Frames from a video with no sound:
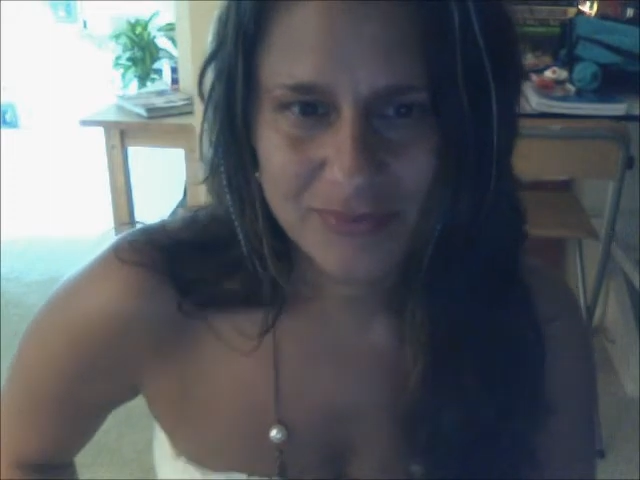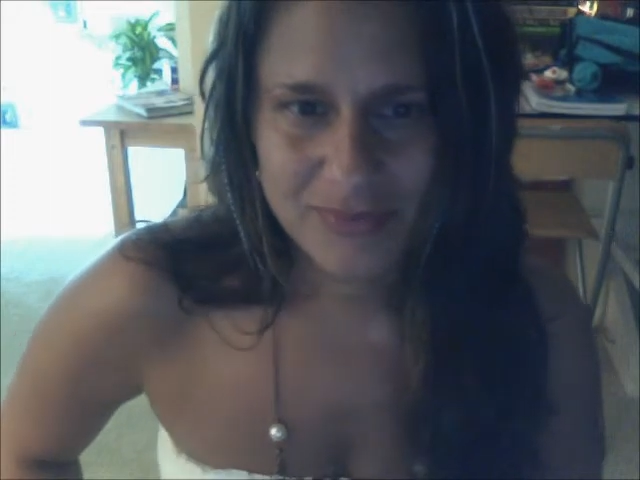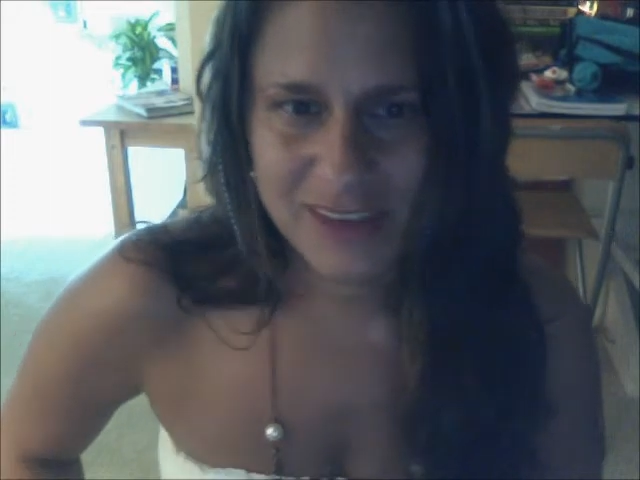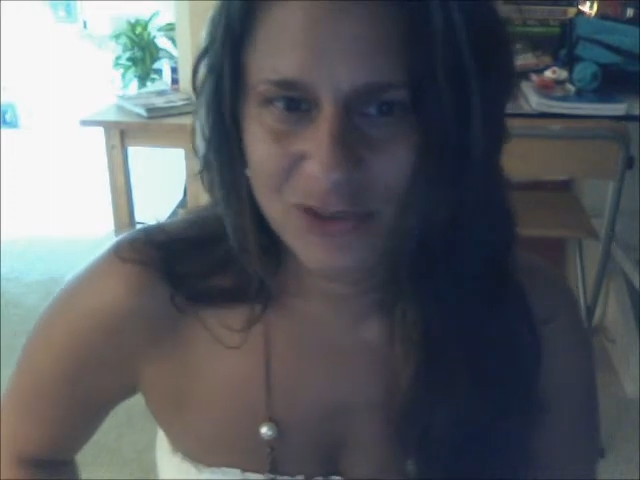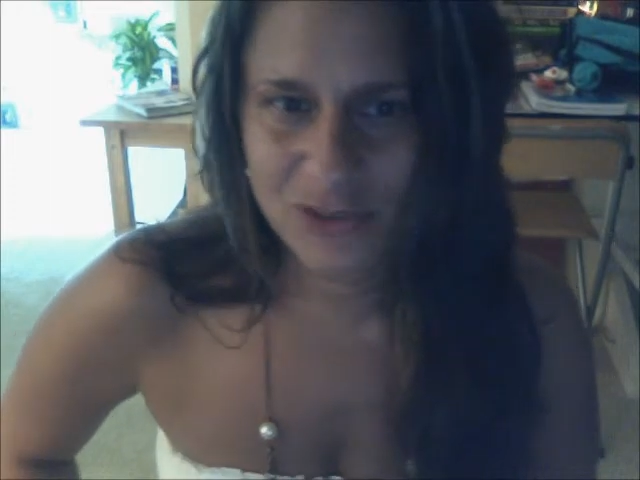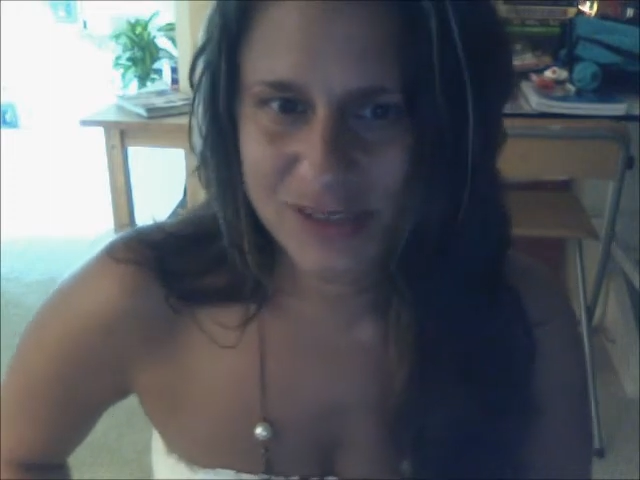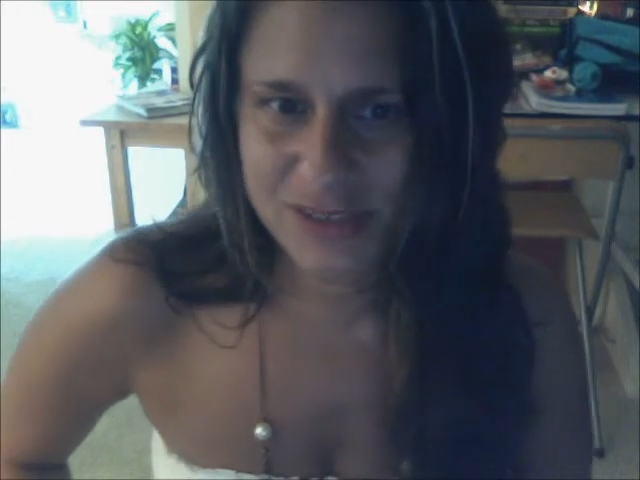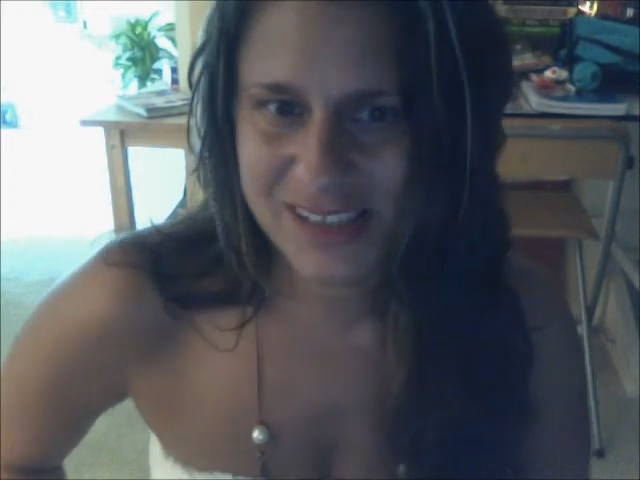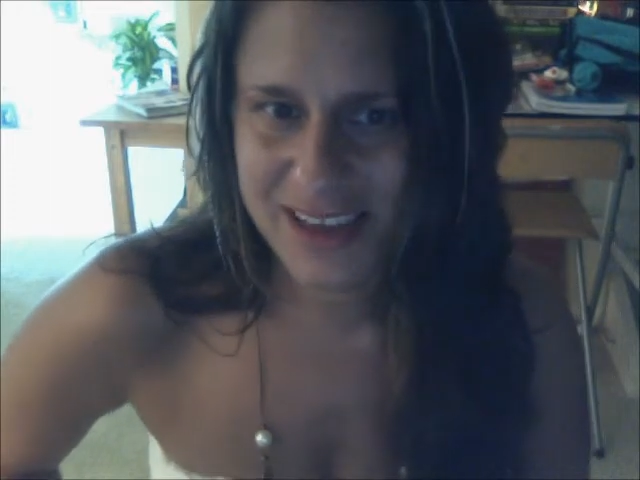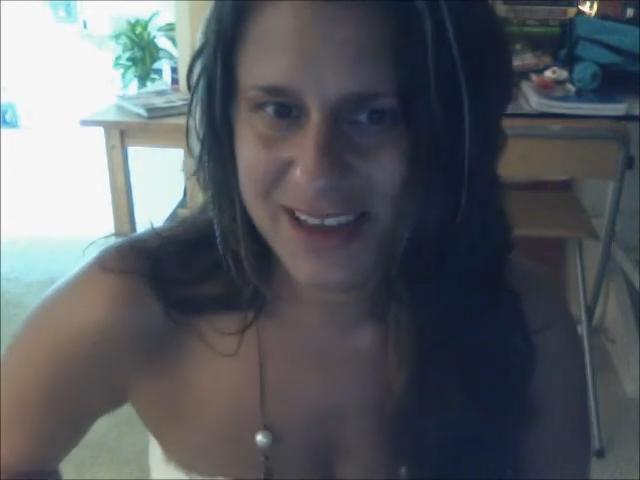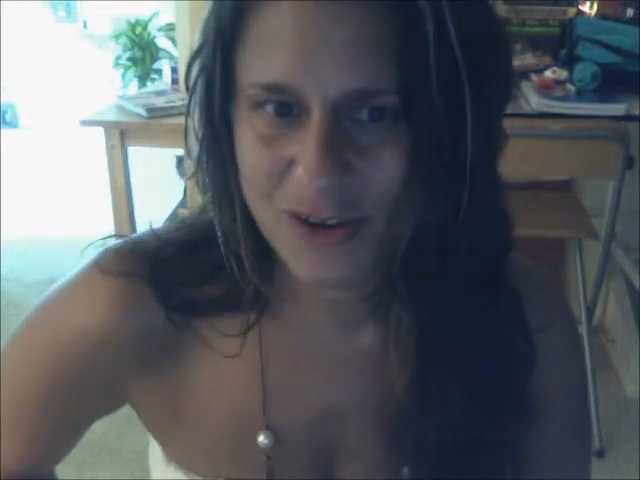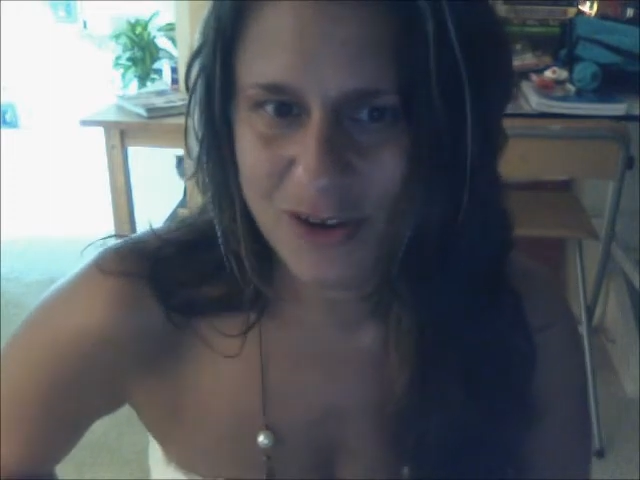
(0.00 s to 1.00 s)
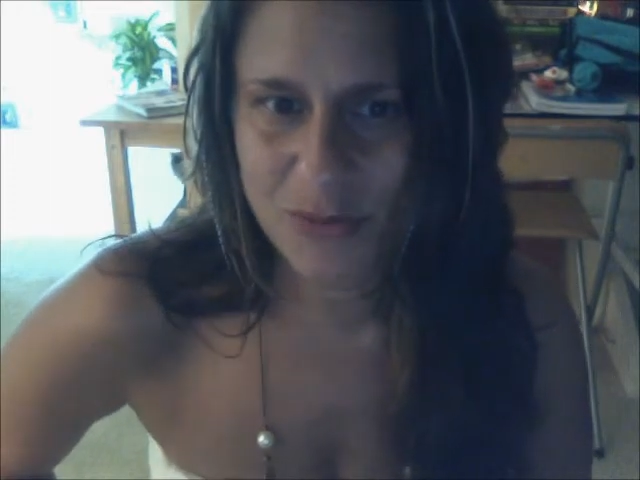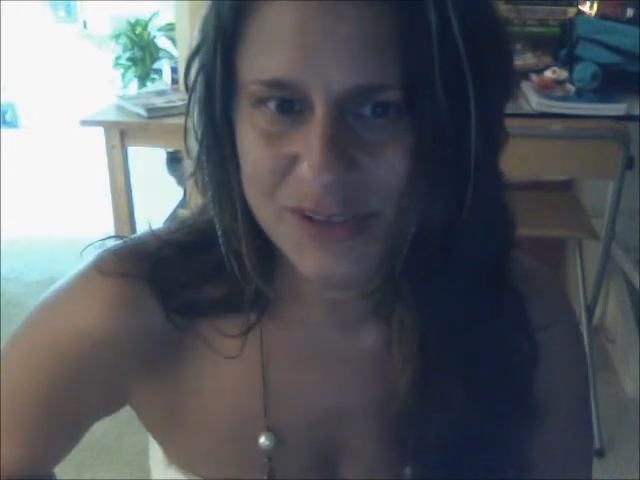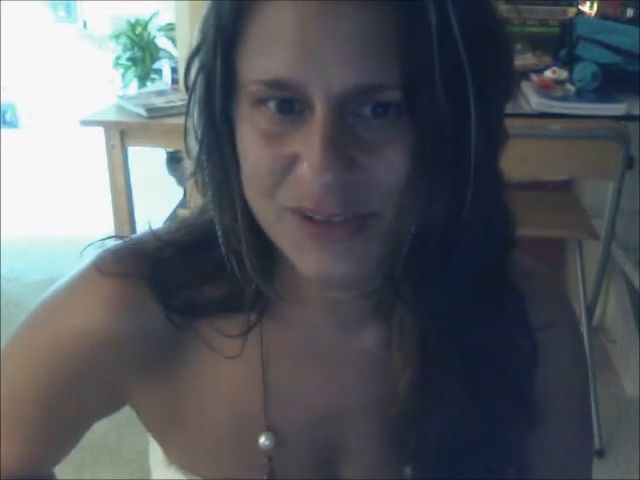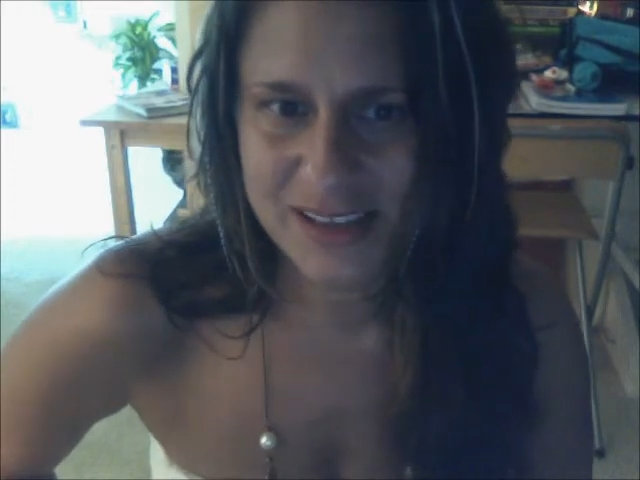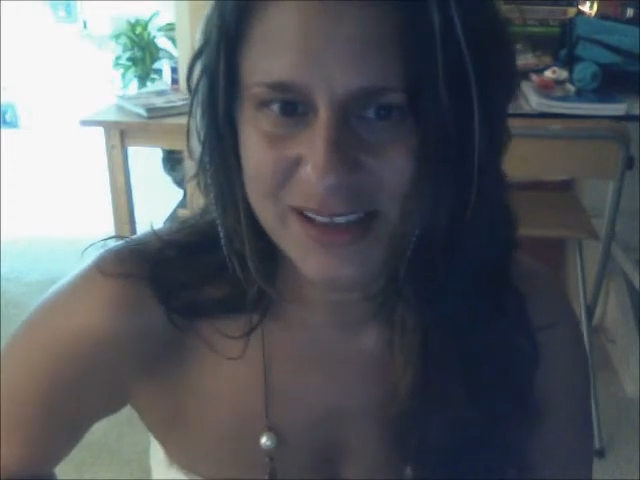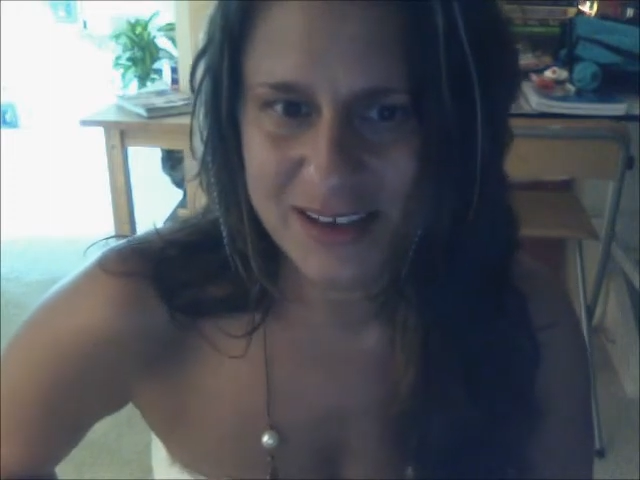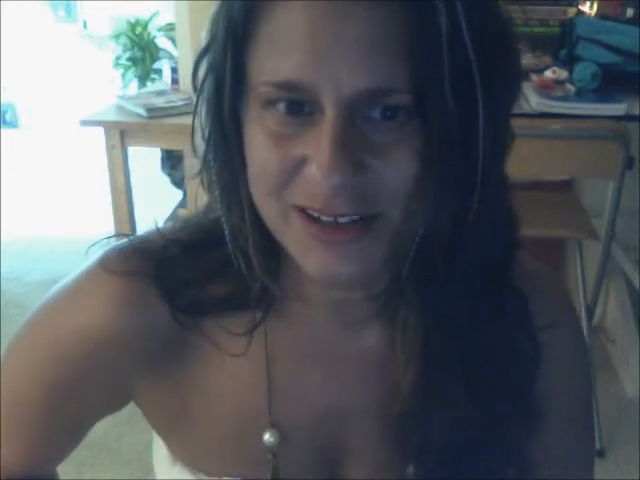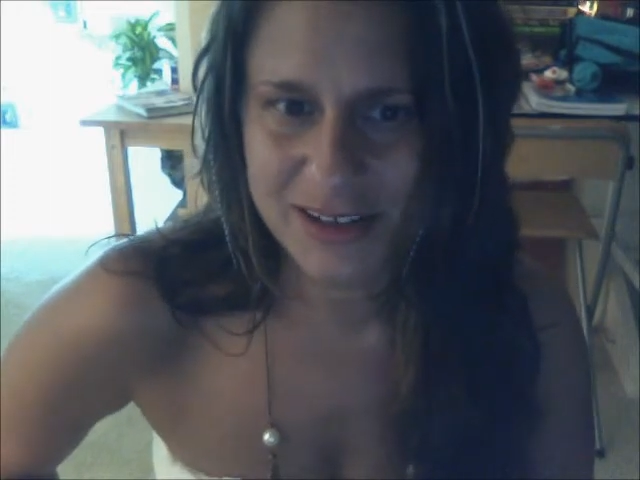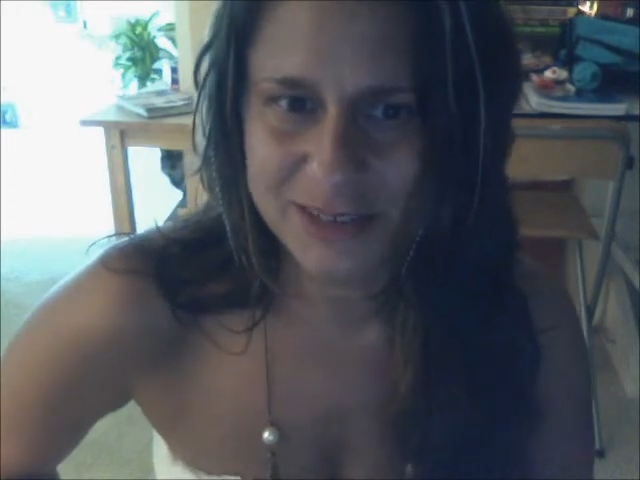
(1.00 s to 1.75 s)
It looks like almost like a